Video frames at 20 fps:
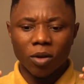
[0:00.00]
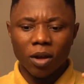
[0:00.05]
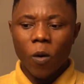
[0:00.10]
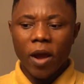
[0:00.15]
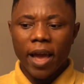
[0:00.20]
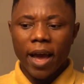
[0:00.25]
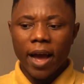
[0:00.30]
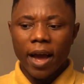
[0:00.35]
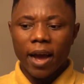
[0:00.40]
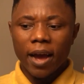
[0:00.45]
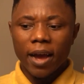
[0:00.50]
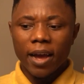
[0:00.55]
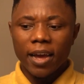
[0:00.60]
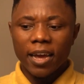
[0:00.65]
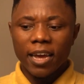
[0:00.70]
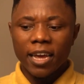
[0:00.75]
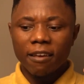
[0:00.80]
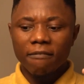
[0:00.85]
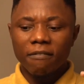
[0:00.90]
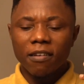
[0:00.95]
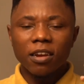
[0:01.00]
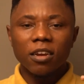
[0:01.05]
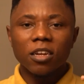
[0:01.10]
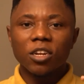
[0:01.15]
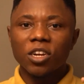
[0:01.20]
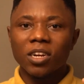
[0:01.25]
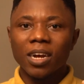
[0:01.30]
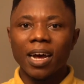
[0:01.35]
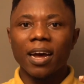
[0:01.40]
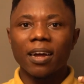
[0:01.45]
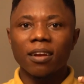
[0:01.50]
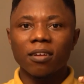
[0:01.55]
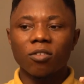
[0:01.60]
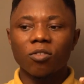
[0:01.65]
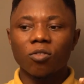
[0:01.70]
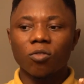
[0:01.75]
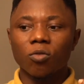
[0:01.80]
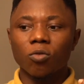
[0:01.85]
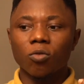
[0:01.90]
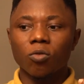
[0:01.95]
we are given the
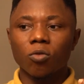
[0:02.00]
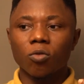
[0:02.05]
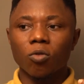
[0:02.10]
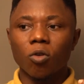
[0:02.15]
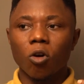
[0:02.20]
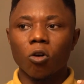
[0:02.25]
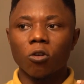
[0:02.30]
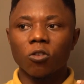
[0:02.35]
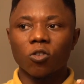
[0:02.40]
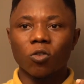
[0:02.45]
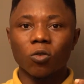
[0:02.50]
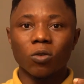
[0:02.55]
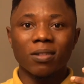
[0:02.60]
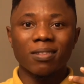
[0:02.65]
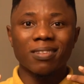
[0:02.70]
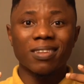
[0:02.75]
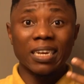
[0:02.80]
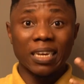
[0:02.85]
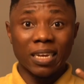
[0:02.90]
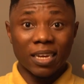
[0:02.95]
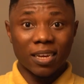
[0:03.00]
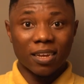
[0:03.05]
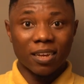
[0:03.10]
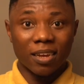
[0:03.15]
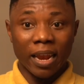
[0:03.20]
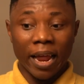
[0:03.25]
chance to also think.